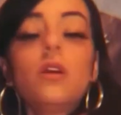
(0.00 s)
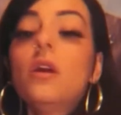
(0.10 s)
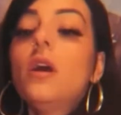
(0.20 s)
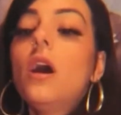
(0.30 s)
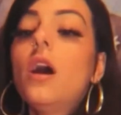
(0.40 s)

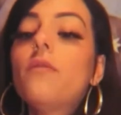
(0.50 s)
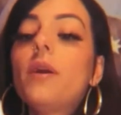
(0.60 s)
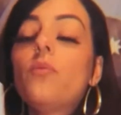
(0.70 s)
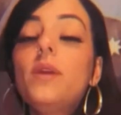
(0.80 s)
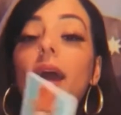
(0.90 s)
All right,
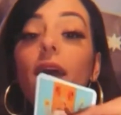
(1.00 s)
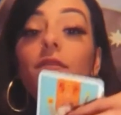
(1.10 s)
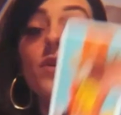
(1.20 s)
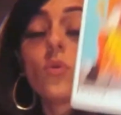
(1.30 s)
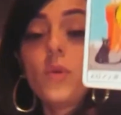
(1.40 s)
we have the
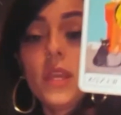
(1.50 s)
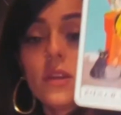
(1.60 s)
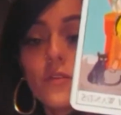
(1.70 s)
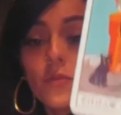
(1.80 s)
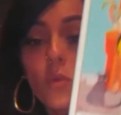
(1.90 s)
Queen
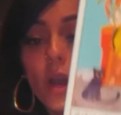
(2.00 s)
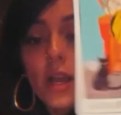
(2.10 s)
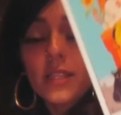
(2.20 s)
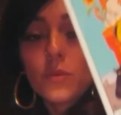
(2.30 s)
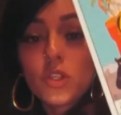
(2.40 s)
of Wands
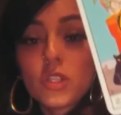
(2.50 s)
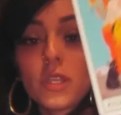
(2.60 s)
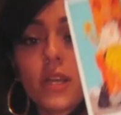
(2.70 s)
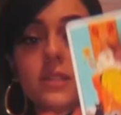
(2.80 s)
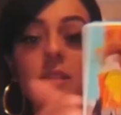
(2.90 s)
with your
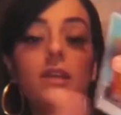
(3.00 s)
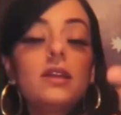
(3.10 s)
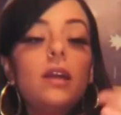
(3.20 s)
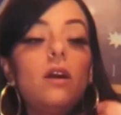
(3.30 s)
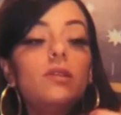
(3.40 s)
tongue sticking out.